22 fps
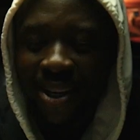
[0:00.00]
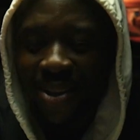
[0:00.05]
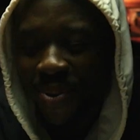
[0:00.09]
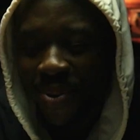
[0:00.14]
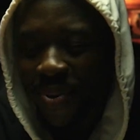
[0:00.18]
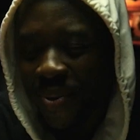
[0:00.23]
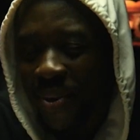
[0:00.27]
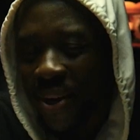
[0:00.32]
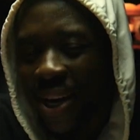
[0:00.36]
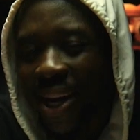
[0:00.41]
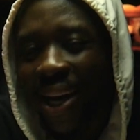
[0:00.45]

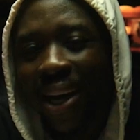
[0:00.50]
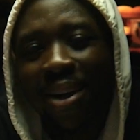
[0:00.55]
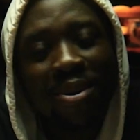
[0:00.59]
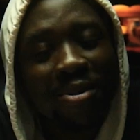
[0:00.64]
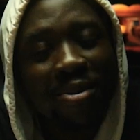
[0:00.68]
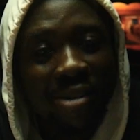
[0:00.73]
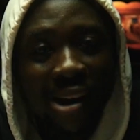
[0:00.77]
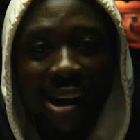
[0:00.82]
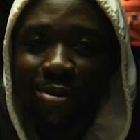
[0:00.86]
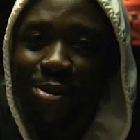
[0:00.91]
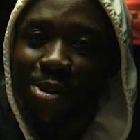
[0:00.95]
you kind
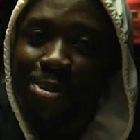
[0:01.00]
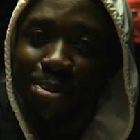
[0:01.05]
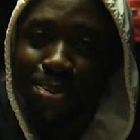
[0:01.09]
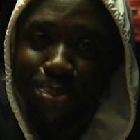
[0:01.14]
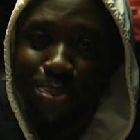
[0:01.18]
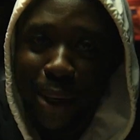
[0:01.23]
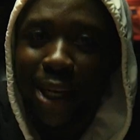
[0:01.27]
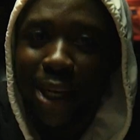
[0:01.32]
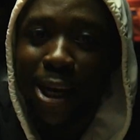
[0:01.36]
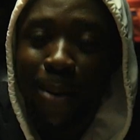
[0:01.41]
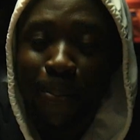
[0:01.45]
of have to
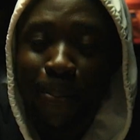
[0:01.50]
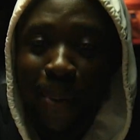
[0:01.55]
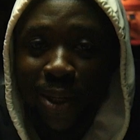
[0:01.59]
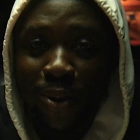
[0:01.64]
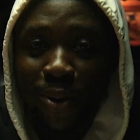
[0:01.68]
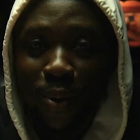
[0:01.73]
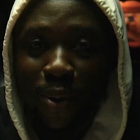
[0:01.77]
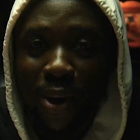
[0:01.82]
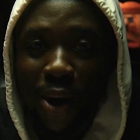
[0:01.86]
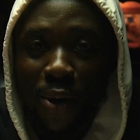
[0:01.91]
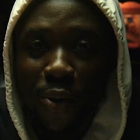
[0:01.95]
break that
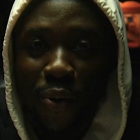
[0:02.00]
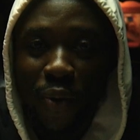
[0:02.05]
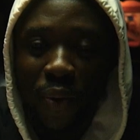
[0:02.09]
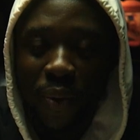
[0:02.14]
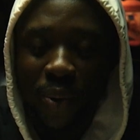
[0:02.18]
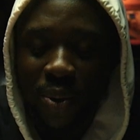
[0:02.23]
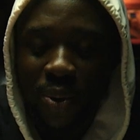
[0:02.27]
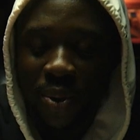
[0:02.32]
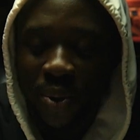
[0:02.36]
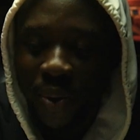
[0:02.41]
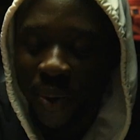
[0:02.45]
particular
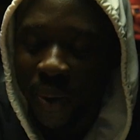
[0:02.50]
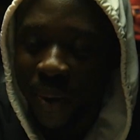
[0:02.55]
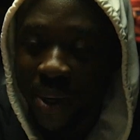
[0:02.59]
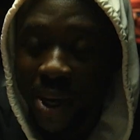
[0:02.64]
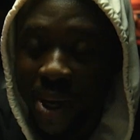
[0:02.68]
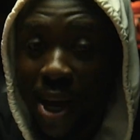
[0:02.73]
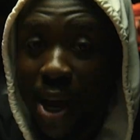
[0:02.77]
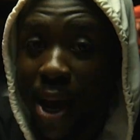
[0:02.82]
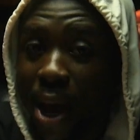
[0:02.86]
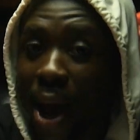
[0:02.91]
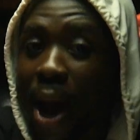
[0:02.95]
rule. So
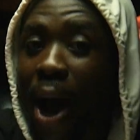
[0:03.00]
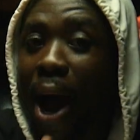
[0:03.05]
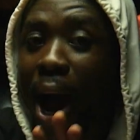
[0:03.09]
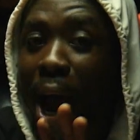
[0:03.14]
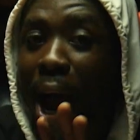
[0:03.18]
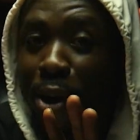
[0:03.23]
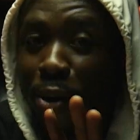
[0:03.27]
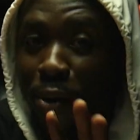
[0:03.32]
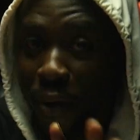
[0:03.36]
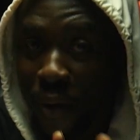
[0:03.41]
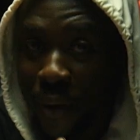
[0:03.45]

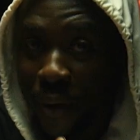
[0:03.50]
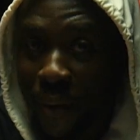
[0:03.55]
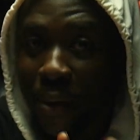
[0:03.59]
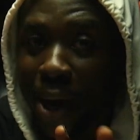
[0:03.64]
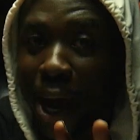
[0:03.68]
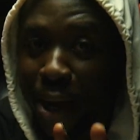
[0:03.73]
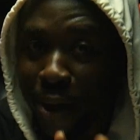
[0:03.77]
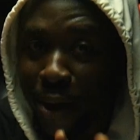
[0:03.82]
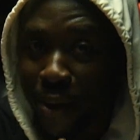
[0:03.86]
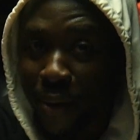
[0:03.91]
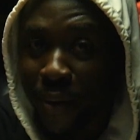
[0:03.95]
I know,
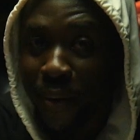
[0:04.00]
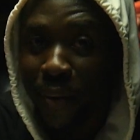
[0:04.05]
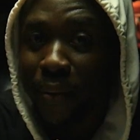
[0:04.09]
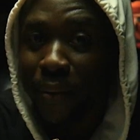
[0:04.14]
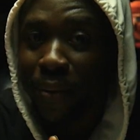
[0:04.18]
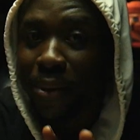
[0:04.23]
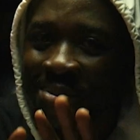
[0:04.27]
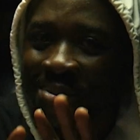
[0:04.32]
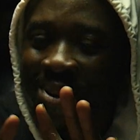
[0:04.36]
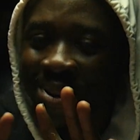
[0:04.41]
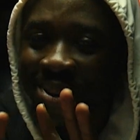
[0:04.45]
I know,
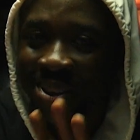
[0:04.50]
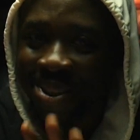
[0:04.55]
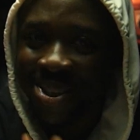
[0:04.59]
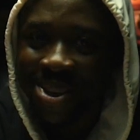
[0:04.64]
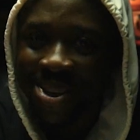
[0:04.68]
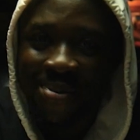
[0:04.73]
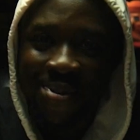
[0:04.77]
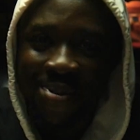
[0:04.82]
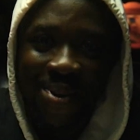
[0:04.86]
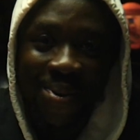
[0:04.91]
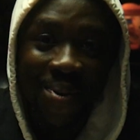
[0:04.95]
for those
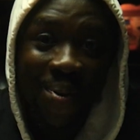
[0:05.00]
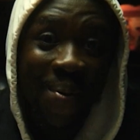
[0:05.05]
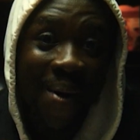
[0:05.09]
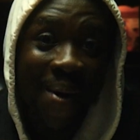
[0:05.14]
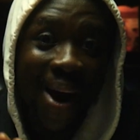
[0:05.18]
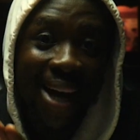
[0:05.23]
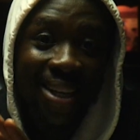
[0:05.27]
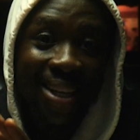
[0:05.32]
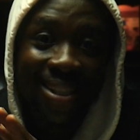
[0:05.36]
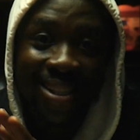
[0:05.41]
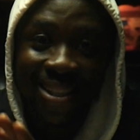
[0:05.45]
of you who
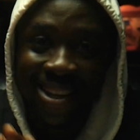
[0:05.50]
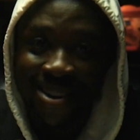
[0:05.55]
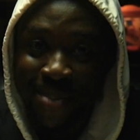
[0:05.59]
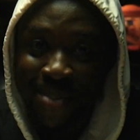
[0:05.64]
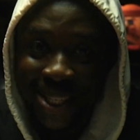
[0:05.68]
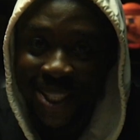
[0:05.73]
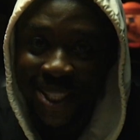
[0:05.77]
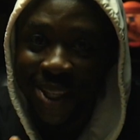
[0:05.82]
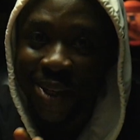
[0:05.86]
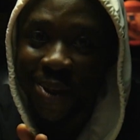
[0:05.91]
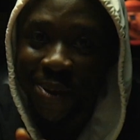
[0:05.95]
are
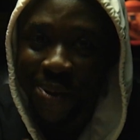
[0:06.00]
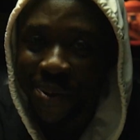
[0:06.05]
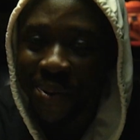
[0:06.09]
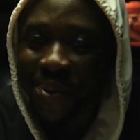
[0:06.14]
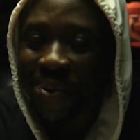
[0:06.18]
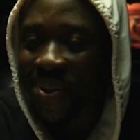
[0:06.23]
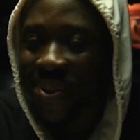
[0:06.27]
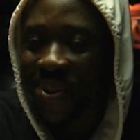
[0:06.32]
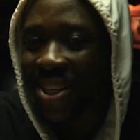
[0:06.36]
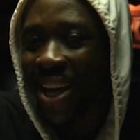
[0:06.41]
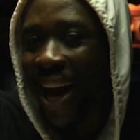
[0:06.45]
cinematic
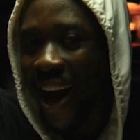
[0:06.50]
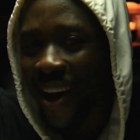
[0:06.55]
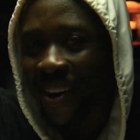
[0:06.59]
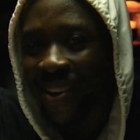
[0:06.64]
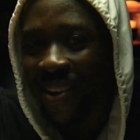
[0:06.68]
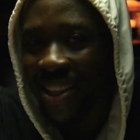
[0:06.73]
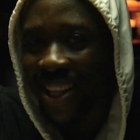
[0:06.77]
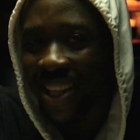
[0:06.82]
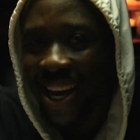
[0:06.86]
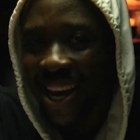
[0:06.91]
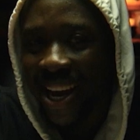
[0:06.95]
gurus
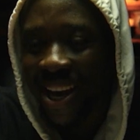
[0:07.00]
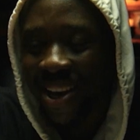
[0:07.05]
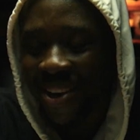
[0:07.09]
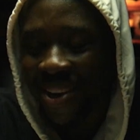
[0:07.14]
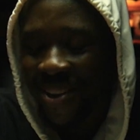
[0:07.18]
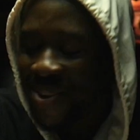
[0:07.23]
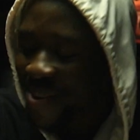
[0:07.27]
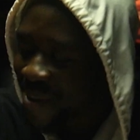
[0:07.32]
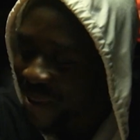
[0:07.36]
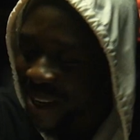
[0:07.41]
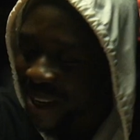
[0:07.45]
out there,
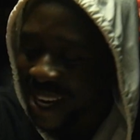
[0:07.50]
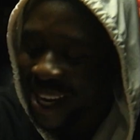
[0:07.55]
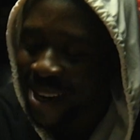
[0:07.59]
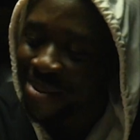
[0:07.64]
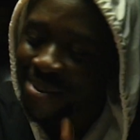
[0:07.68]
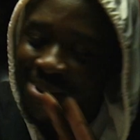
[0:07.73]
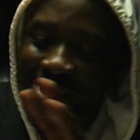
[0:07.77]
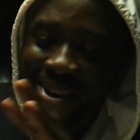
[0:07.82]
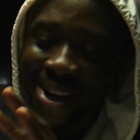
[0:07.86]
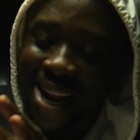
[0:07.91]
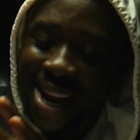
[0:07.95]
you kind
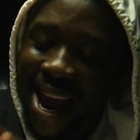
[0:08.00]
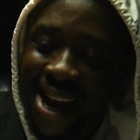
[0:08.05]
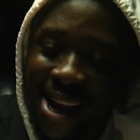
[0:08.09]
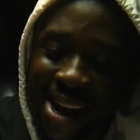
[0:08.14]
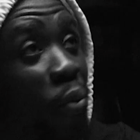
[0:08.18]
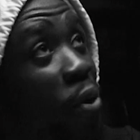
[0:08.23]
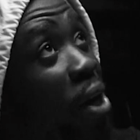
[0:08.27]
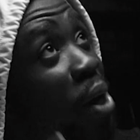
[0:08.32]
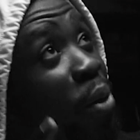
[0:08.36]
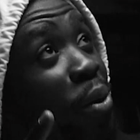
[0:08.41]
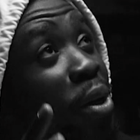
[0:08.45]
of go
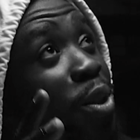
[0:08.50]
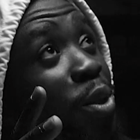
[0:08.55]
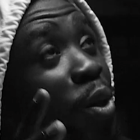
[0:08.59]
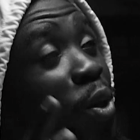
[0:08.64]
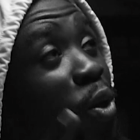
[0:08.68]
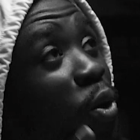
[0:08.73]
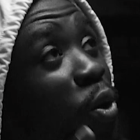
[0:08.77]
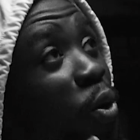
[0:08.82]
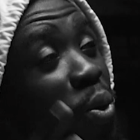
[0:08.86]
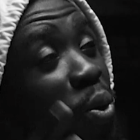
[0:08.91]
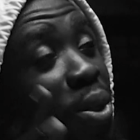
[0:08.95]
like, we are going to
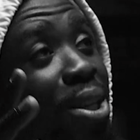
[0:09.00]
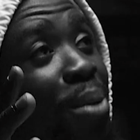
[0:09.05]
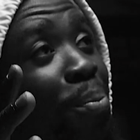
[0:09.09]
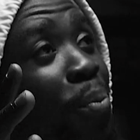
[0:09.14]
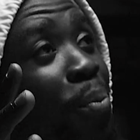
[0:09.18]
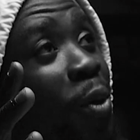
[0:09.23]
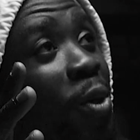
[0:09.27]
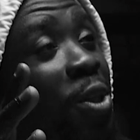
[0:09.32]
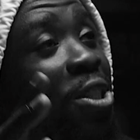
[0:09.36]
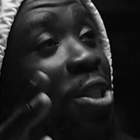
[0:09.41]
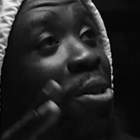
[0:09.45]
lose the
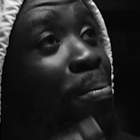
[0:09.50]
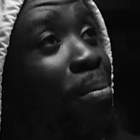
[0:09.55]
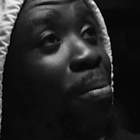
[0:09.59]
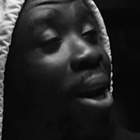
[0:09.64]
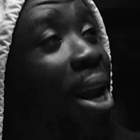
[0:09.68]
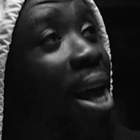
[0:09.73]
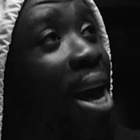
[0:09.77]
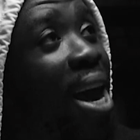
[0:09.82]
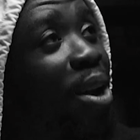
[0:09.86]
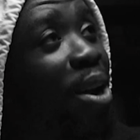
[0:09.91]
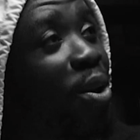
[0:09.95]
motion
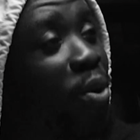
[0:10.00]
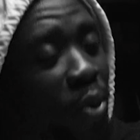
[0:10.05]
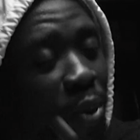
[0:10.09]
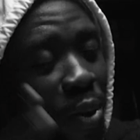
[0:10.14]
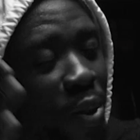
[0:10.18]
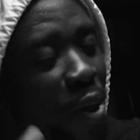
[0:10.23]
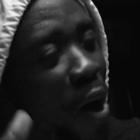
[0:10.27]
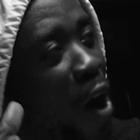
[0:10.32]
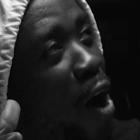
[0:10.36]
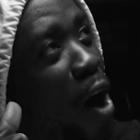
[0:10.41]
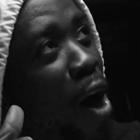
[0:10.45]
blur,
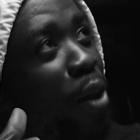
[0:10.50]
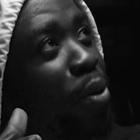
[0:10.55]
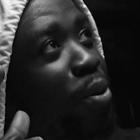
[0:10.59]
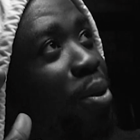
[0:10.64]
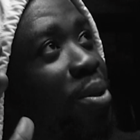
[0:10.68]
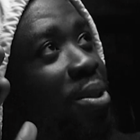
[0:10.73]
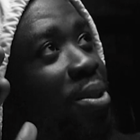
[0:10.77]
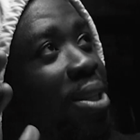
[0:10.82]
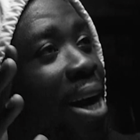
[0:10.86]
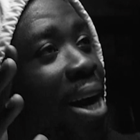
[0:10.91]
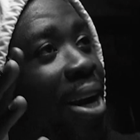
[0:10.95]
lose all
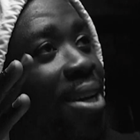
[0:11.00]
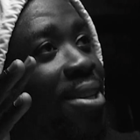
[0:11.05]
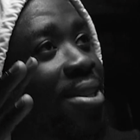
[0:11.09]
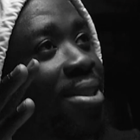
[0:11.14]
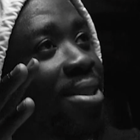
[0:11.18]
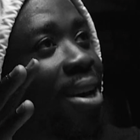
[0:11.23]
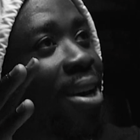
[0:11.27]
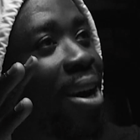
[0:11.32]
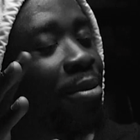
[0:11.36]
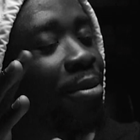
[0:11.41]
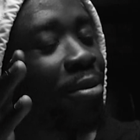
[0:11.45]
those other
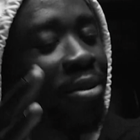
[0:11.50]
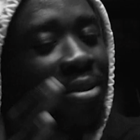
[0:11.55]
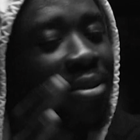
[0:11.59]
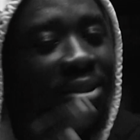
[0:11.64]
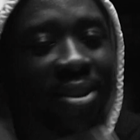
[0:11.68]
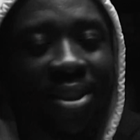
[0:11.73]
stuff.